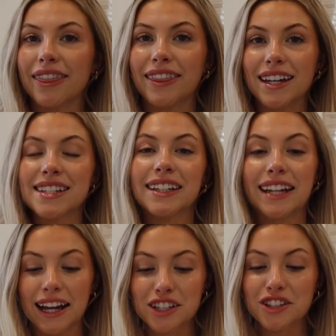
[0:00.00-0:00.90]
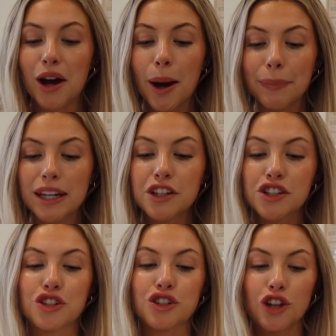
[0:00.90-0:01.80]
This next top is
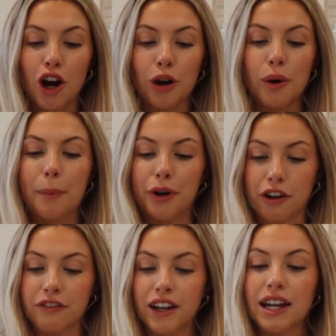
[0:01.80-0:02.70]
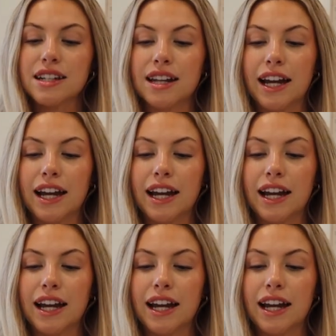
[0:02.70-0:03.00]
so perfect.